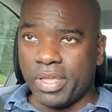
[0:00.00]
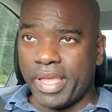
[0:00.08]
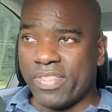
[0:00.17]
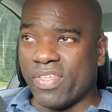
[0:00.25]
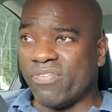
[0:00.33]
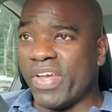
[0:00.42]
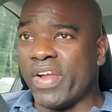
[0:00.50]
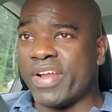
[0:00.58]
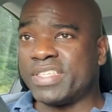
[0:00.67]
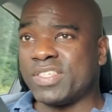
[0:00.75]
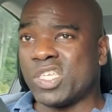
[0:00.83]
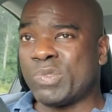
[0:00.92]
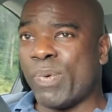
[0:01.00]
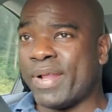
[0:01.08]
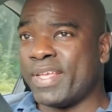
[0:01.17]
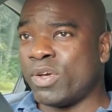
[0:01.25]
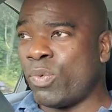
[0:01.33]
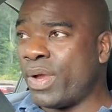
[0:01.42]
And the variants are
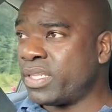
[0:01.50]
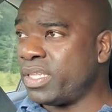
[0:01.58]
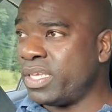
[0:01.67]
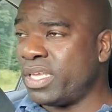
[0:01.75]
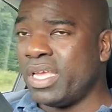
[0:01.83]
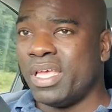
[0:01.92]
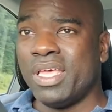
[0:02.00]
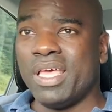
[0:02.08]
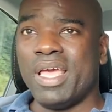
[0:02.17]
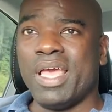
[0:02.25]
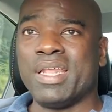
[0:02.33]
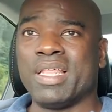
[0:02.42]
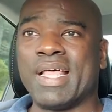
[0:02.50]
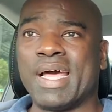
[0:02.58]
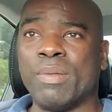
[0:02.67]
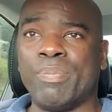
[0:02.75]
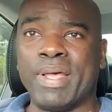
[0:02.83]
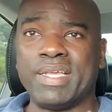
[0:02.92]
spreading quickly in a lot
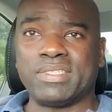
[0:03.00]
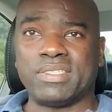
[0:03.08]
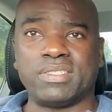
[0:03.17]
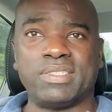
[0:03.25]
of places,